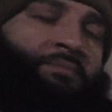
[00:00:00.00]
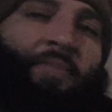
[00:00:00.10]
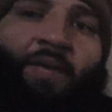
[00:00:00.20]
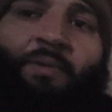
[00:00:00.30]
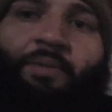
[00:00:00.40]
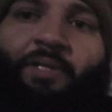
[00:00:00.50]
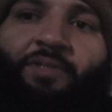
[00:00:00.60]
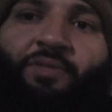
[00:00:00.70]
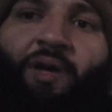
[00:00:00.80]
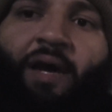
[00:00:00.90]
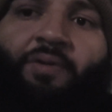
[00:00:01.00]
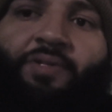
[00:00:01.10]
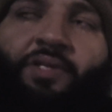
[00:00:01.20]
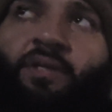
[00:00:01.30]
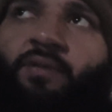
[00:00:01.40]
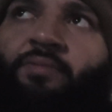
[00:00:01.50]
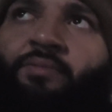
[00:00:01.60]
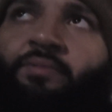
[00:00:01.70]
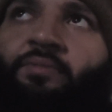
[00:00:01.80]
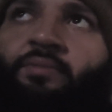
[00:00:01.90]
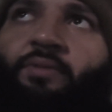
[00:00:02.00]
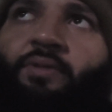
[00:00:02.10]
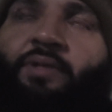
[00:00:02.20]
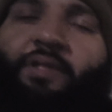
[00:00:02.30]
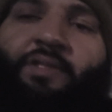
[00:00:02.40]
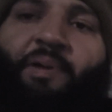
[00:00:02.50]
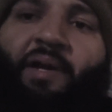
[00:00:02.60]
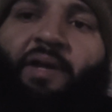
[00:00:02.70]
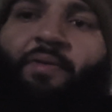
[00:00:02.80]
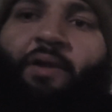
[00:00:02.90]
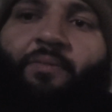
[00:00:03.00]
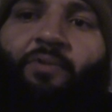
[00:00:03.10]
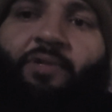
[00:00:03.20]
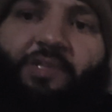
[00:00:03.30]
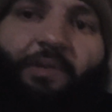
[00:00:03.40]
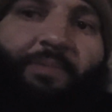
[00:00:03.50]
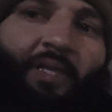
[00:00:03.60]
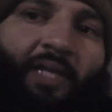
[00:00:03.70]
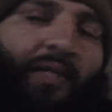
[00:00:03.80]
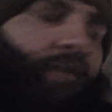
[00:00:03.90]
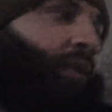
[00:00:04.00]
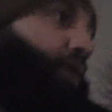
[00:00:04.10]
maybe about 2 hours ago. It's probably around 1 something now.